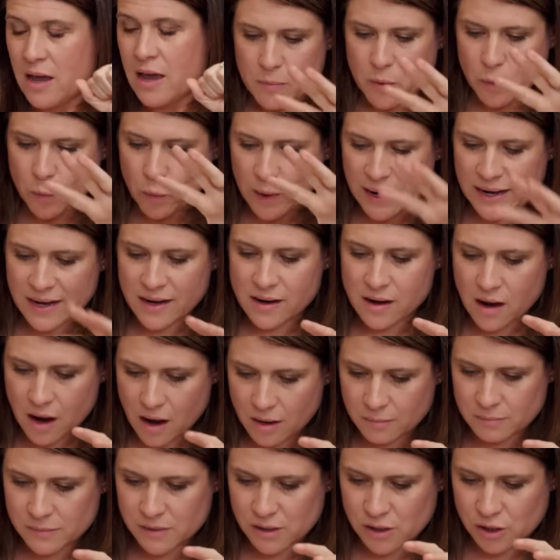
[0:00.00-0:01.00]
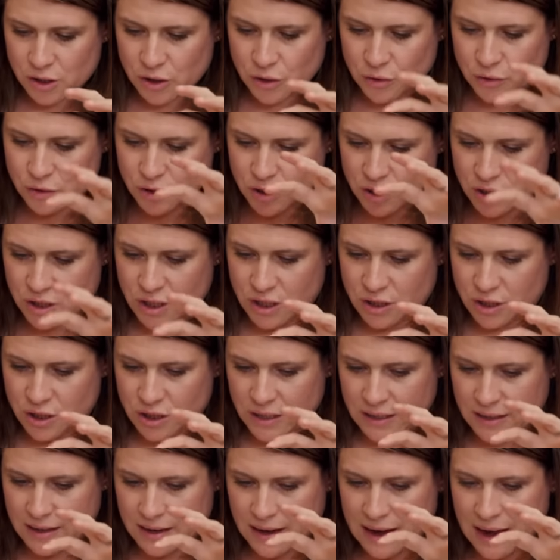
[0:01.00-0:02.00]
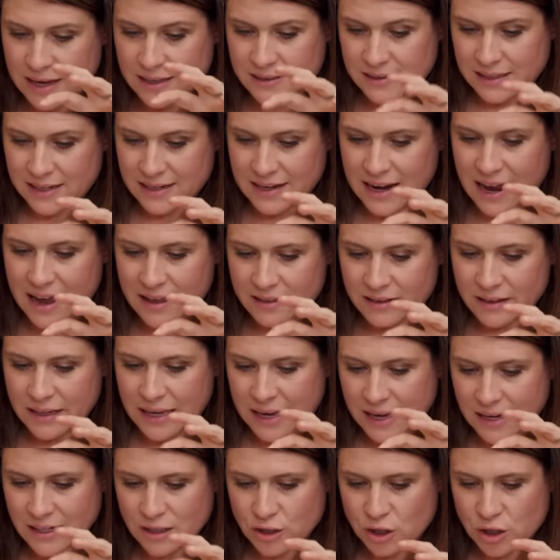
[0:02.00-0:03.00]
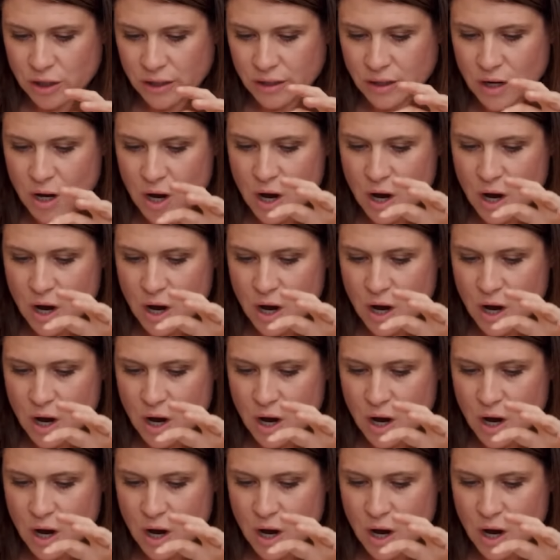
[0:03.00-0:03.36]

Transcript: But when it comes to strategic asset allocation,